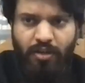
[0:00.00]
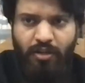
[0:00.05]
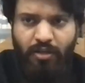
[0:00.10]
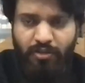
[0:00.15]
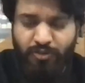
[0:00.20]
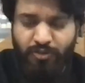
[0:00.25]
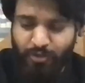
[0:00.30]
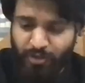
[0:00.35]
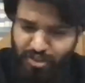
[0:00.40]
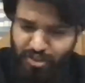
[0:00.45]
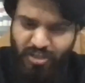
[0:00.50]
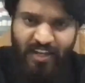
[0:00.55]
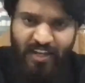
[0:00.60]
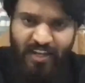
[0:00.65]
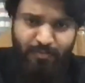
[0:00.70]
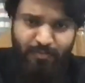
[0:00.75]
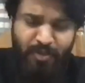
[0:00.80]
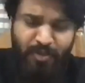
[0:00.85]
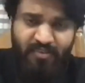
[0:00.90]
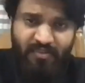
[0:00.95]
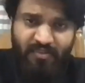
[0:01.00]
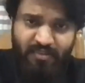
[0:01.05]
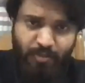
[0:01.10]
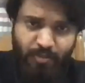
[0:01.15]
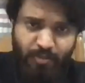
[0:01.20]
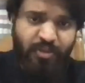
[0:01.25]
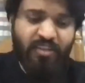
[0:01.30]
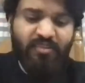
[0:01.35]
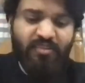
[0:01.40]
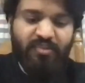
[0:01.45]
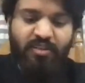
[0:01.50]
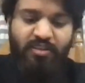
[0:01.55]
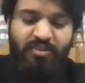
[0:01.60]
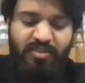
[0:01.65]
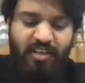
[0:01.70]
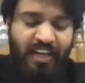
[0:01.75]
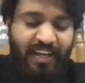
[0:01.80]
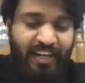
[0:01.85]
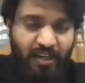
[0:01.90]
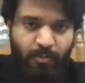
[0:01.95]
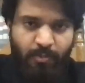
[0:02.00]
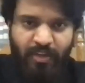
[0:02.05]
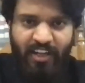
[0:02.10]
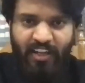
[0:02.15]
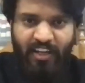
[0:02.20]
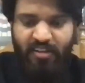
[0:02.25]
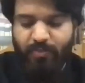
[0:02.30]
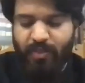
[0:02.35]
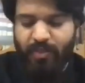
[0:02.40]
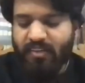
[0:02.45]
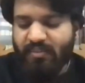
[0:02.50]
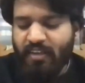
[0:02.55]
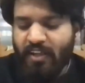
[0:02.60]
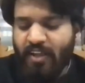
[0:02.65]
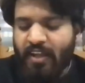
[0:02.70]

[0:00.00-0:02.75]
judicial aspects and some research academic aspects